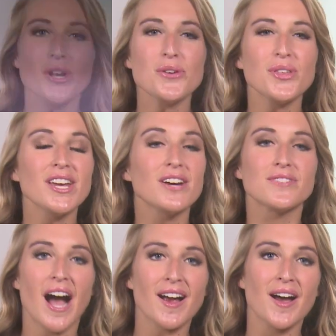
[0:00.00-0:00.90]
do you think of
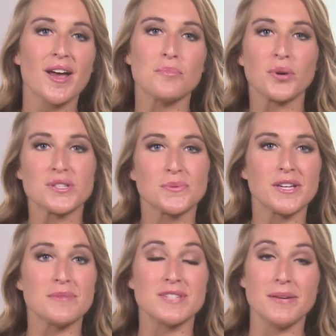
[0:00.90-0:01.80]
Gaga and Prince
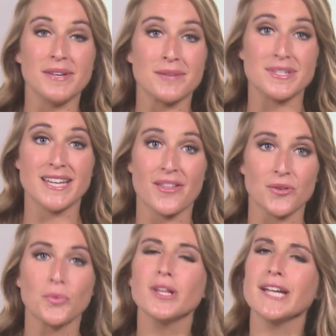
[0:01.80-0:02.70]
William teaming up together?
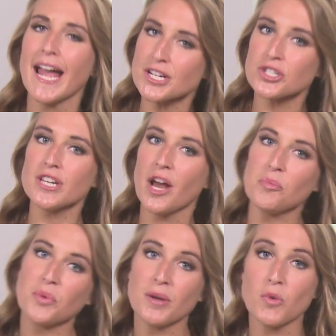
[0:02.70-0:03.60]
Will it actually help
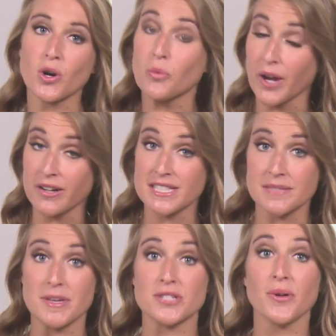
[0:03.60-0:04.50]
bring more awareness to
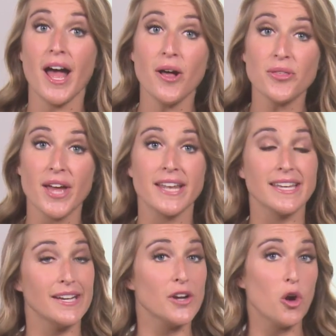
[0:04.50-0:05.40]
mental health and
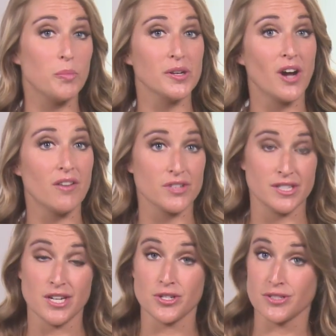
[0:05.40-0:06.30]
get an open
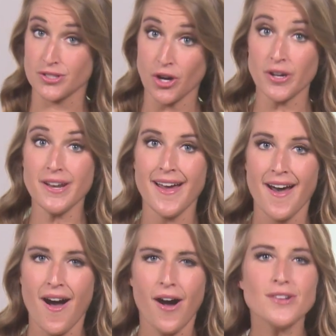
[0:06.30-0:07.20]
conversation started?
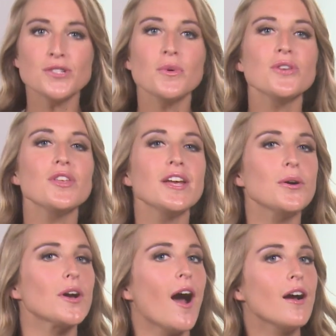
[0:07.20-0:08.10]
Also, what do you
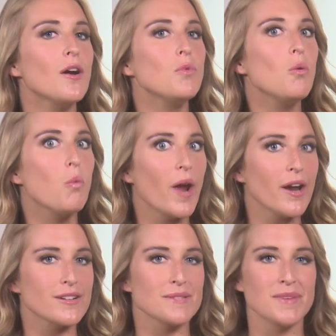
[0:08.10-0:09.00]
think Gaga will
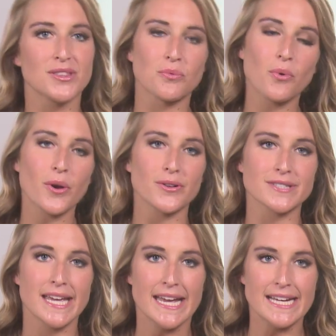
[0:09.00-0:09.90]
wear to meet the royals,
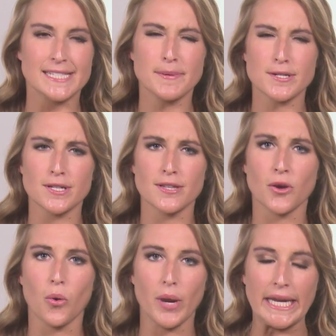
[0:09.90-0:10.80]
especially the
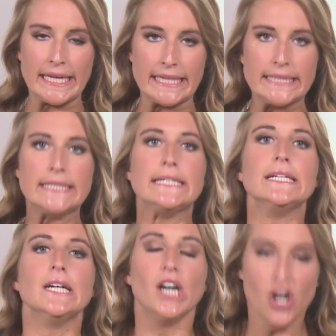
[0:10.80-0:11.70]
Queen?
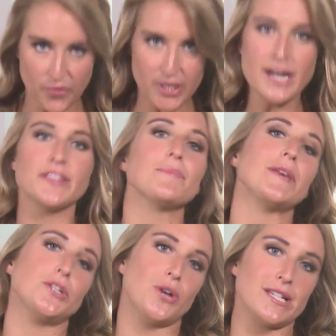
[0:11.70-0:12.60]
Hopefully not the
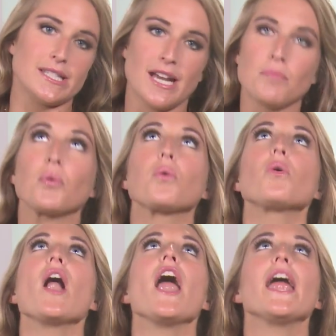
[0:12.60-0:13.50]
meat dress. I
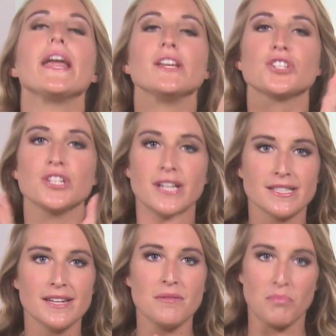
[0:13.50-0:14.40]
pray she
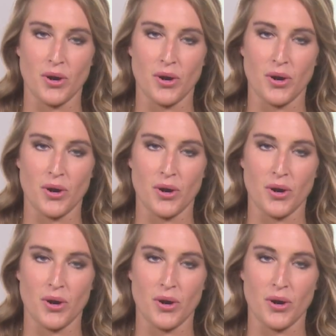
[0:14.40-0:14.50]
doesn't